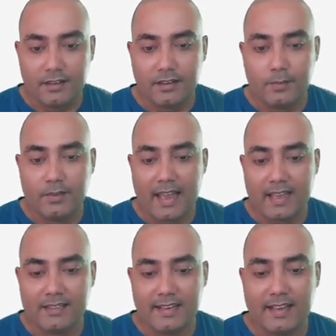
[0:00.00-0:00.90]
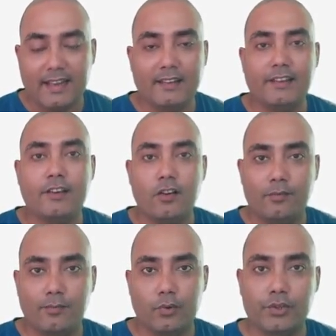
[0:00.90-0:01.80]
give the hashtag and click on
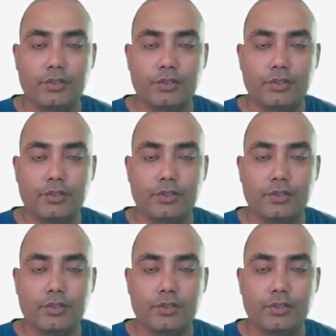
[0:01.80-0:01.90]
post.